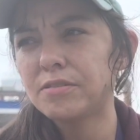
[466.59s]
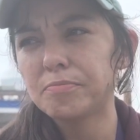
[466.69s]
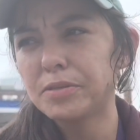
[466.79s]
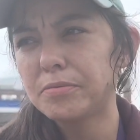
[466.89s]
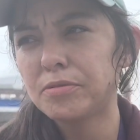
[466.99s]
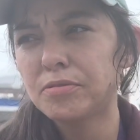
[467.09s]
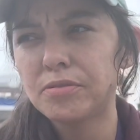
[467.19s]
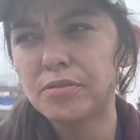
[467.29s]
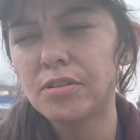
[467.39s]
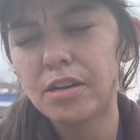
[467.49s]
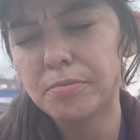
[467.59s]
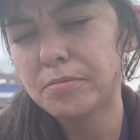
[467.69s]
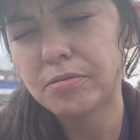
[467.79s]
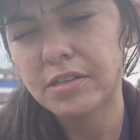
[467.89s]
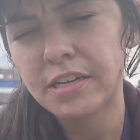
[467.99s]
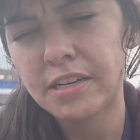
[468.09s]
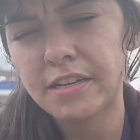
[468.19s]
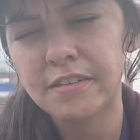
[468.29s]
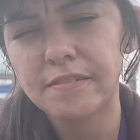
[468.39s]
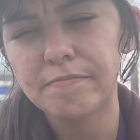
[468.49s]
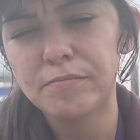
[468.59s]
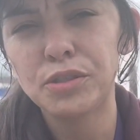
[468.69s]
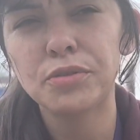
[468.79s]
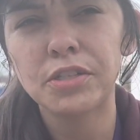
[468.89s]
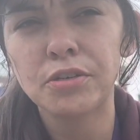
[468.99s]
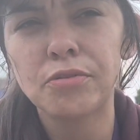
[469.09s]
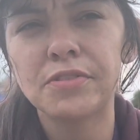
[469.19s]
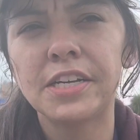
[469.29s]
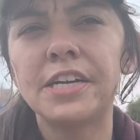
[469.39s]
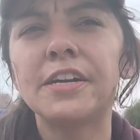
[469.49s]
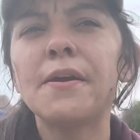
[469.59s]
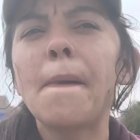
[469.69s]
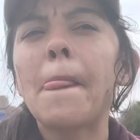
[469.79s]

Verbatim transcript: and there were a lot of people using over there.